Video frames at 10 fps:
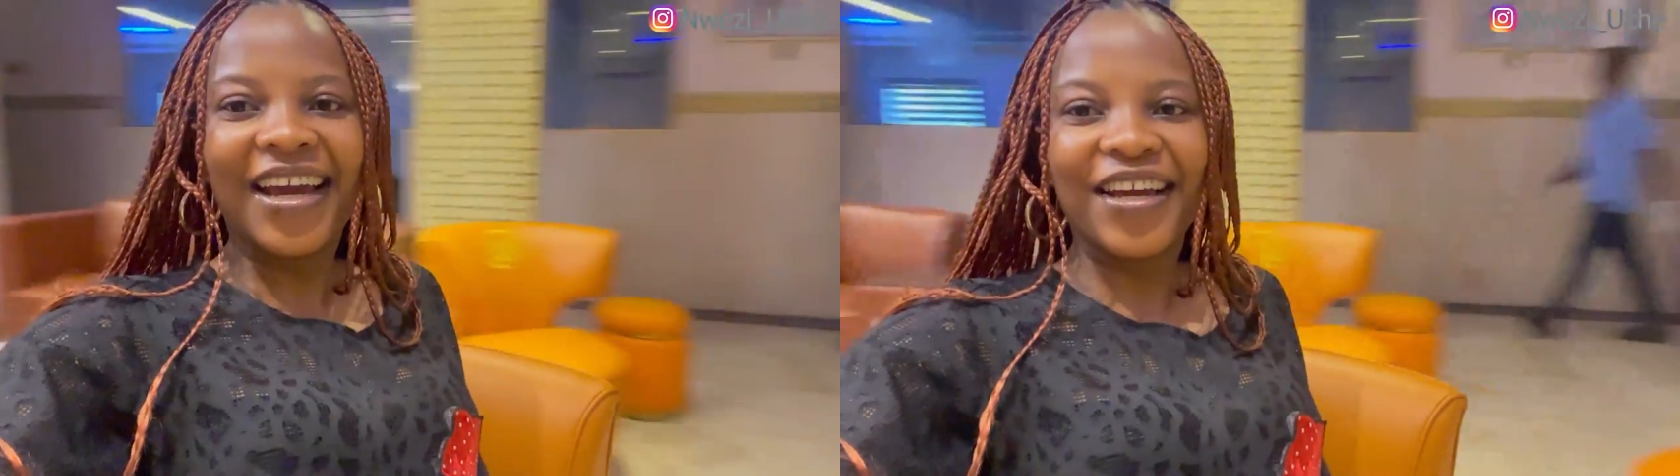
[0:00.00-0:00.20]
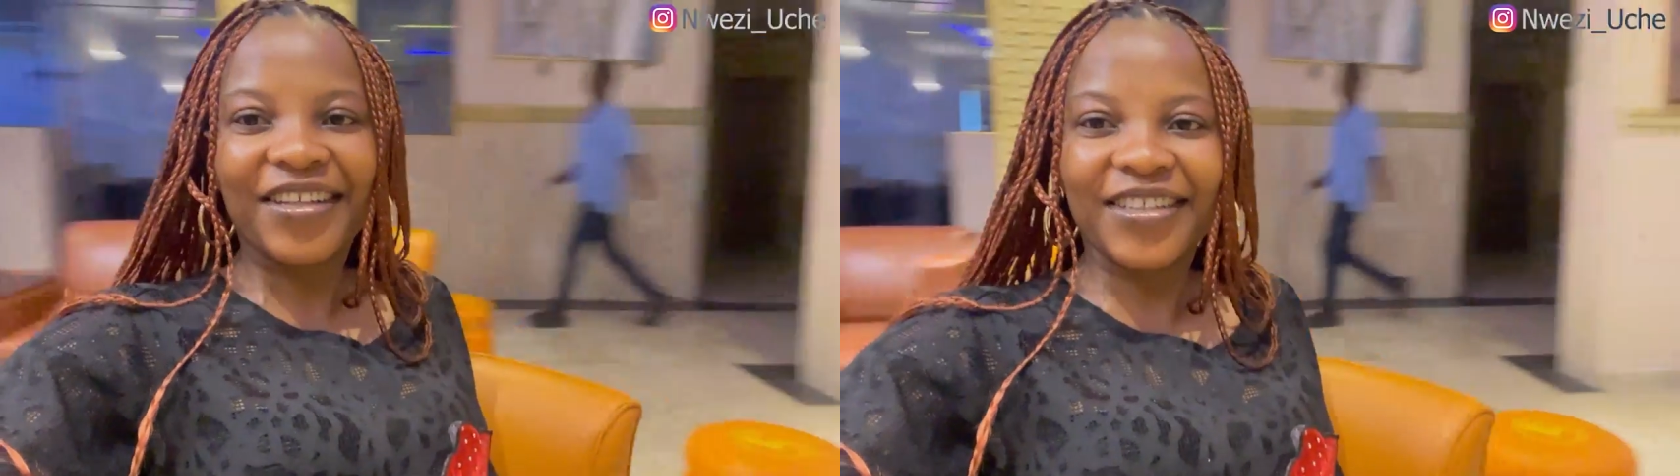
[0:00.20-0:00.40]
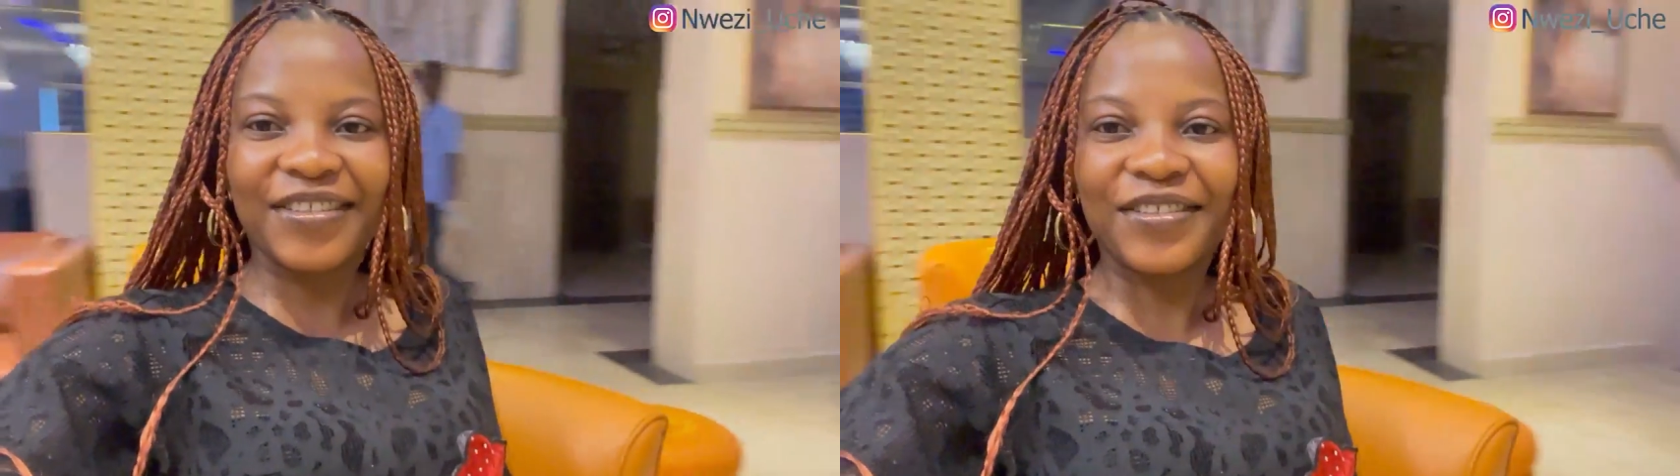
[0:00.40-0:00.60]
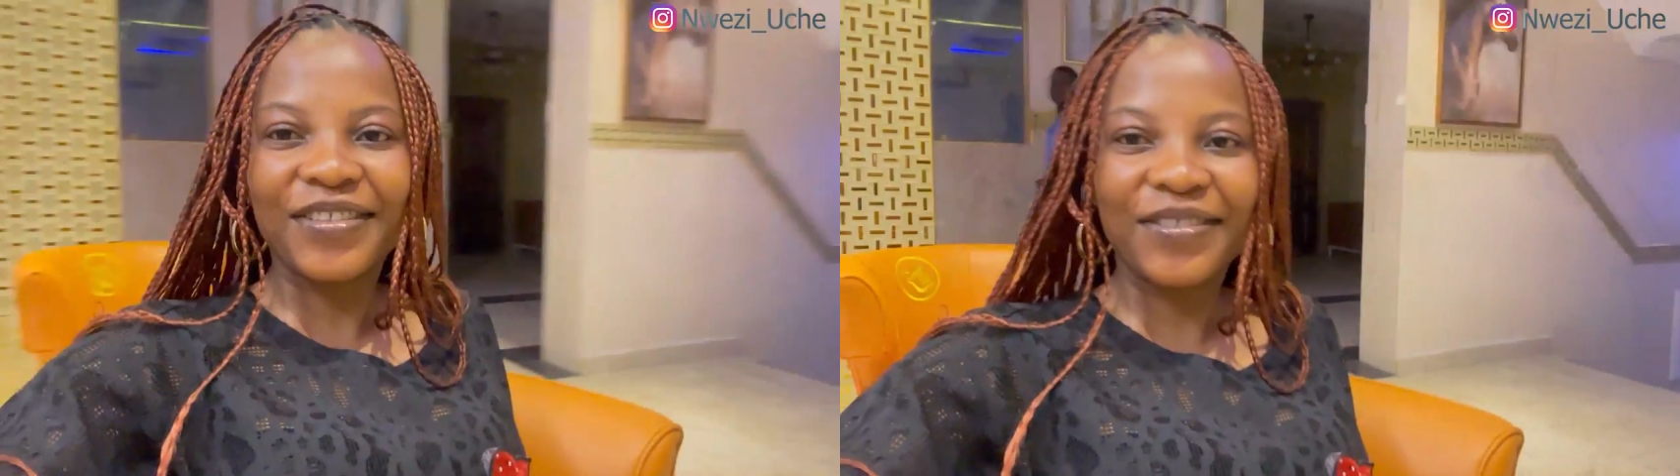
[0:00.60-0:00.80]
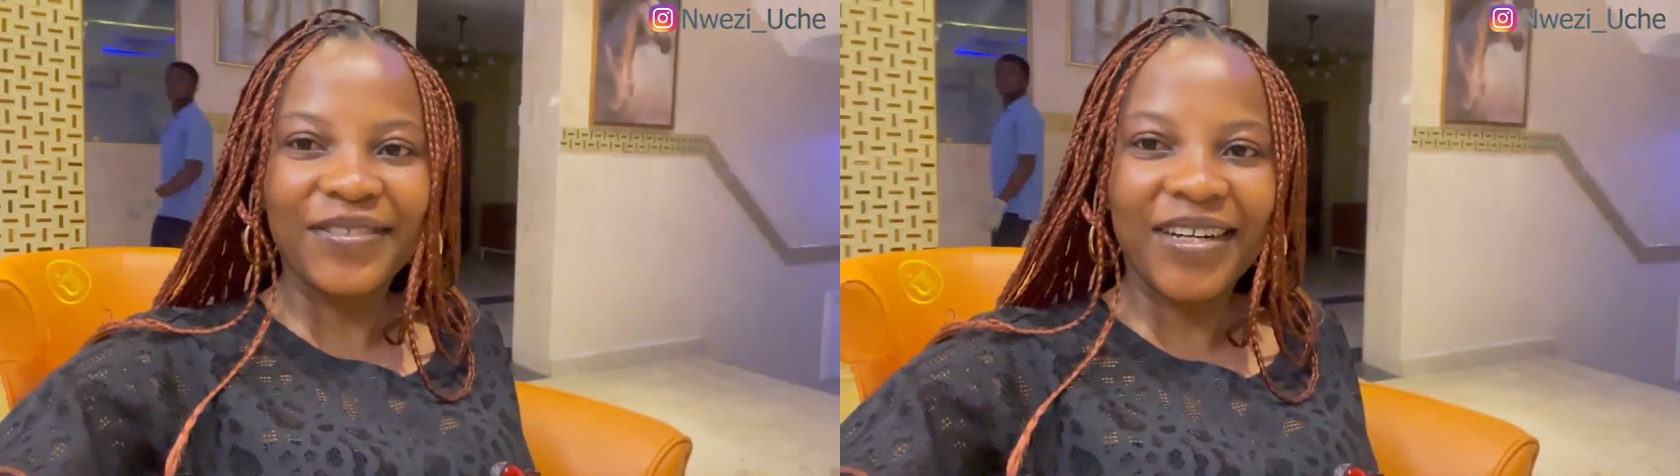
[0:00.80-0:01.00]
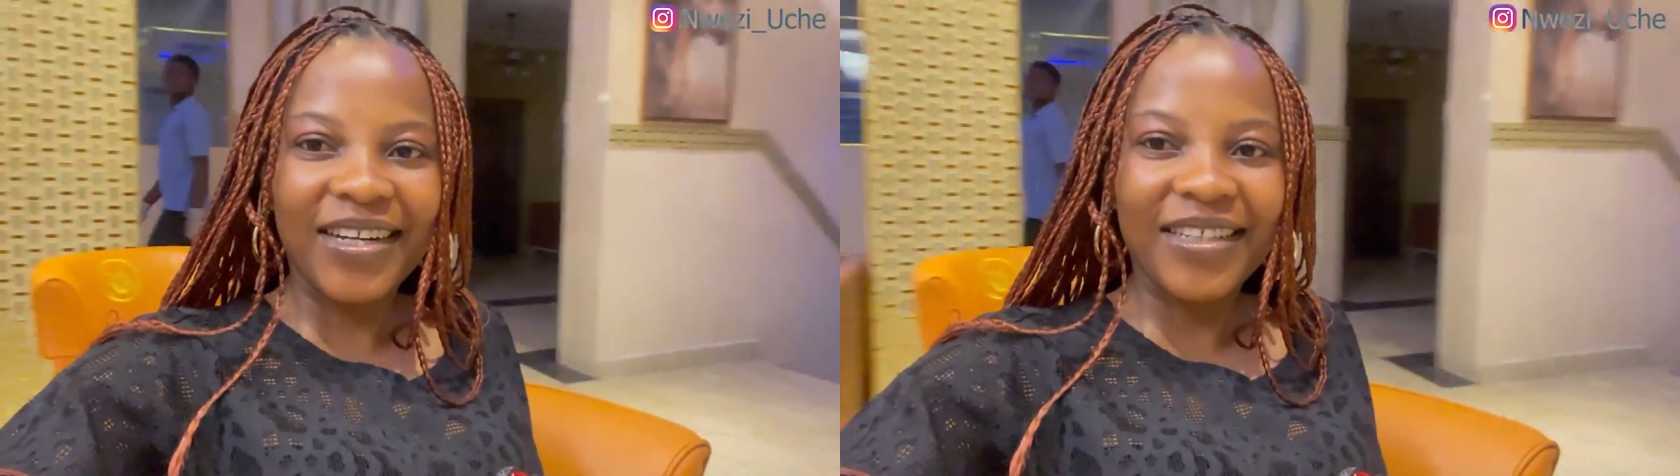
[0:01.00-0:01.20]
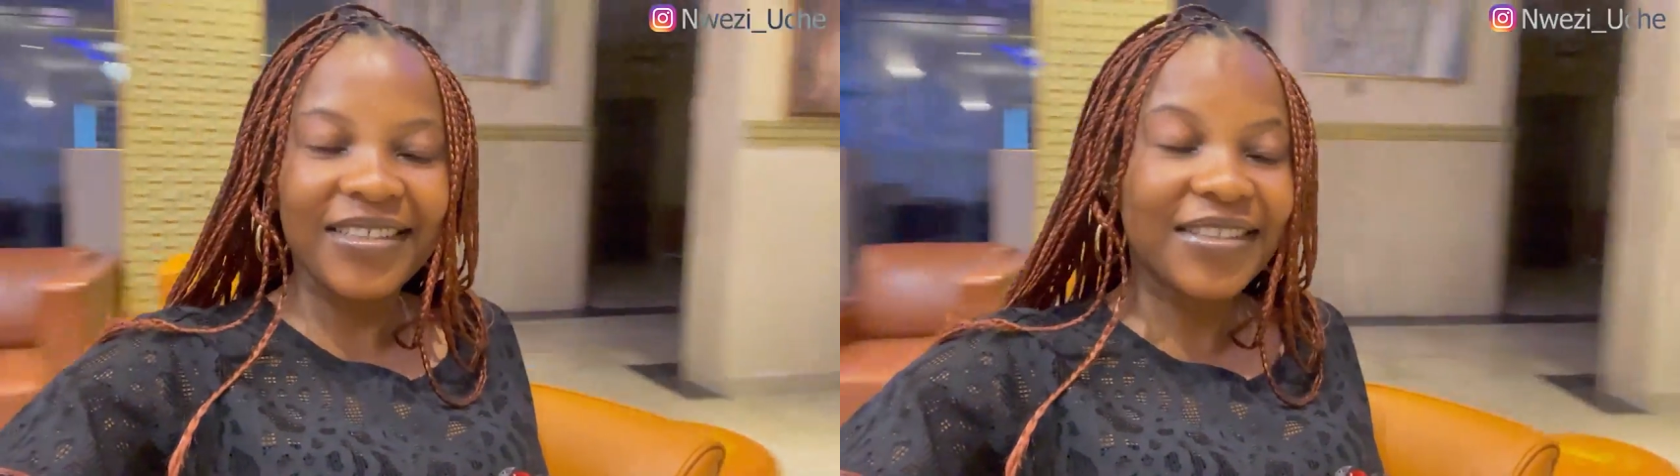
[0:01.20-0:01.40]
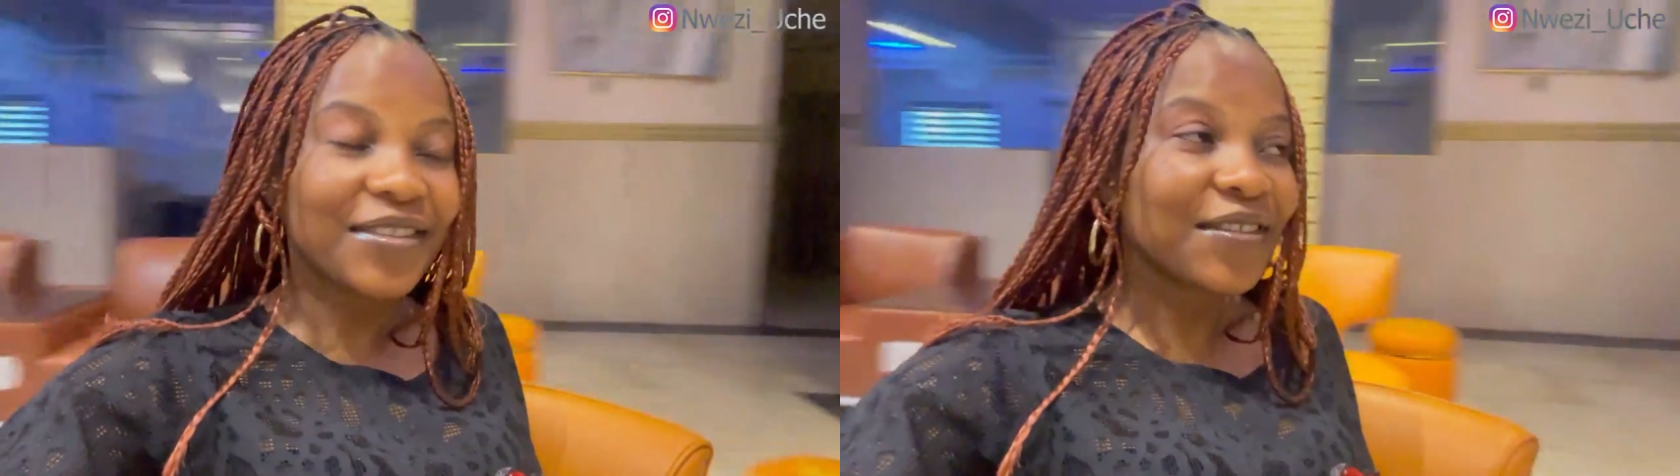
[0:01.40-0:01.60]
and you can turn
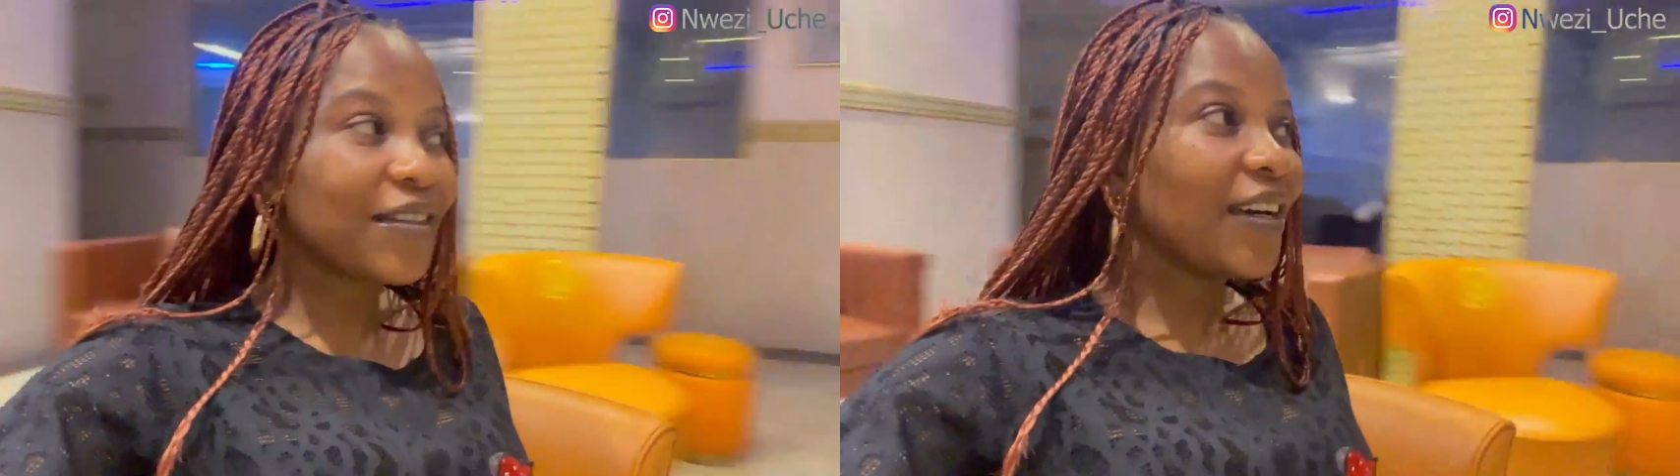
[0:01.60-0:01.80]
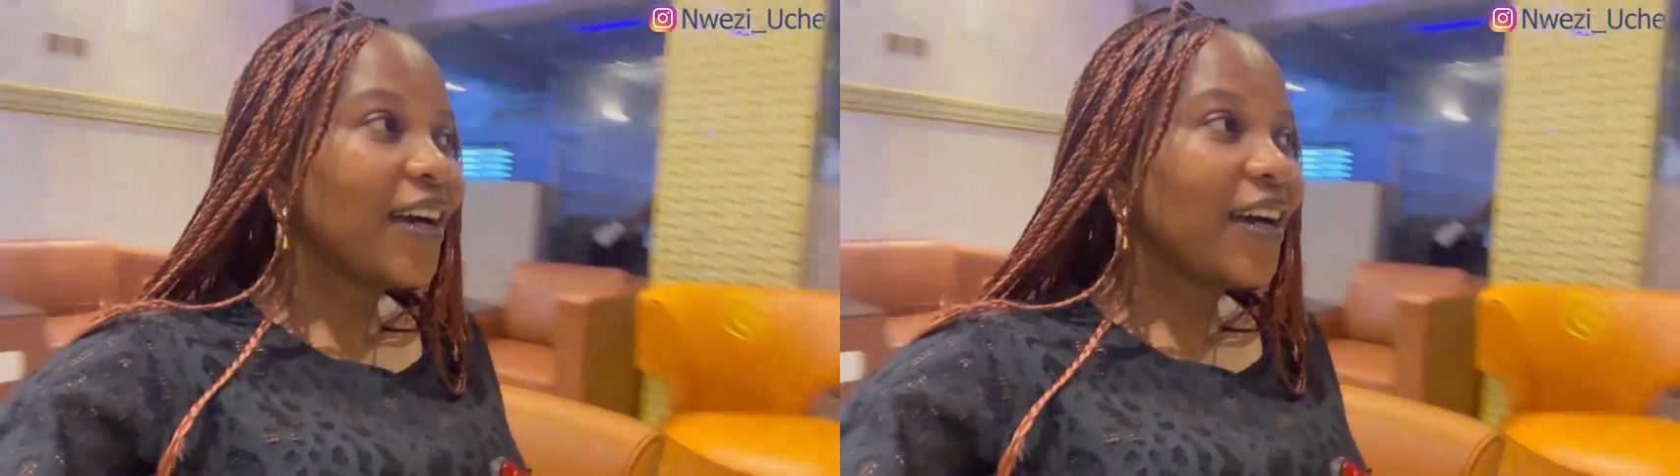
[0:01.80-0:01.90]
around. So